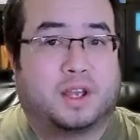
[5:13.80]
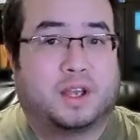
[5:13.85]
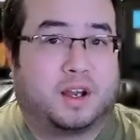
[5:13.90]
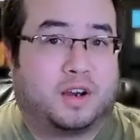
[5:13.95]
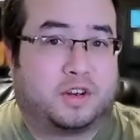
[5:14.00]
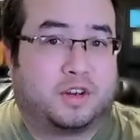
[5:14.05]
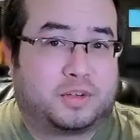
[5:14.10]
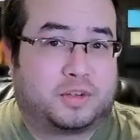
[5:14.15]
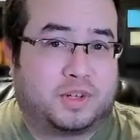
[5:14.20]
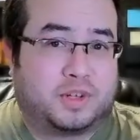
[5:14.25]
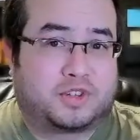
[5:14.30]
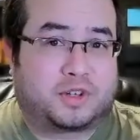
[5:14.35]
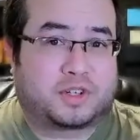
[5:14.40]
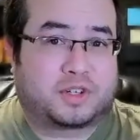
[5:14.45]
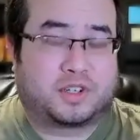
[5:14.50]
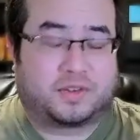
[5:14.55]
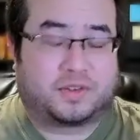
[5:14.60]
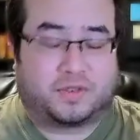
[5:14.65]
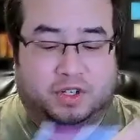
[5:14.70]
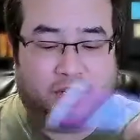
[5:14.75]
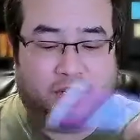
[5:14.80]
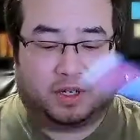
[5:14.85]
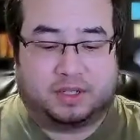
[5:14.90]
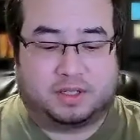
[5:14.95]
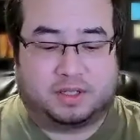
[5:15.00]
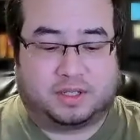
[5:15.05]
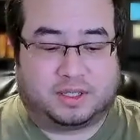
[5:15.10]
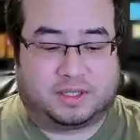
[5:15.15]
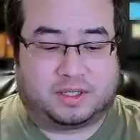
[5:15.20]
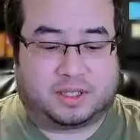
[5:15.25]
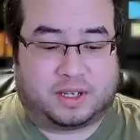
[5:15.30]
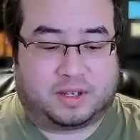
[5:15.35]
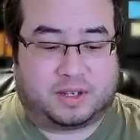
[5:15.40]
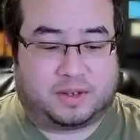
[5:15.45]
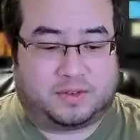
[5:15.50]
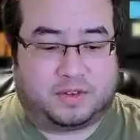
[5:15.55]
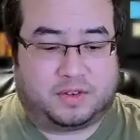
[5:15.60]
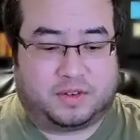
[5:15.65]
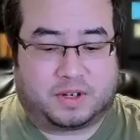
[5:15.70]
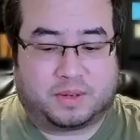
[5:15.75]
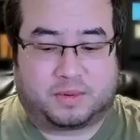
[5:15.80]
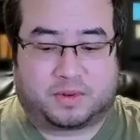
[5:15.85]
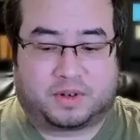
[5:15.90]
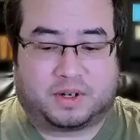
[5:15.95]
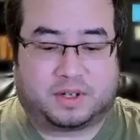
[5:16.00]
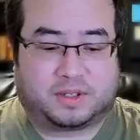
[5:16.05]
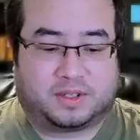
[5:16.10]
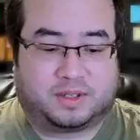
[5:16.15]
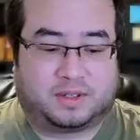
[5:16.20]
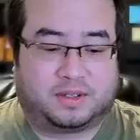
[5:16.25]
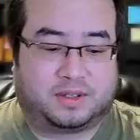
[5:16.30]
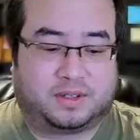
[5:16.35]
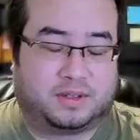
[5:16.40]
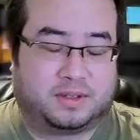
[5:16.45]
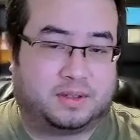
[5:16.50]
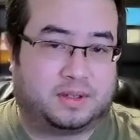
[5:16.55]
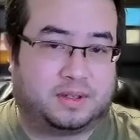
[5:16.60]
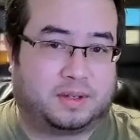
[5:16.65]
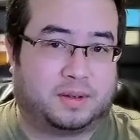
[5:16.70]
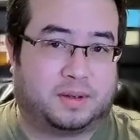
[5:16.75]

ultimate instructions for you guys is that if you come across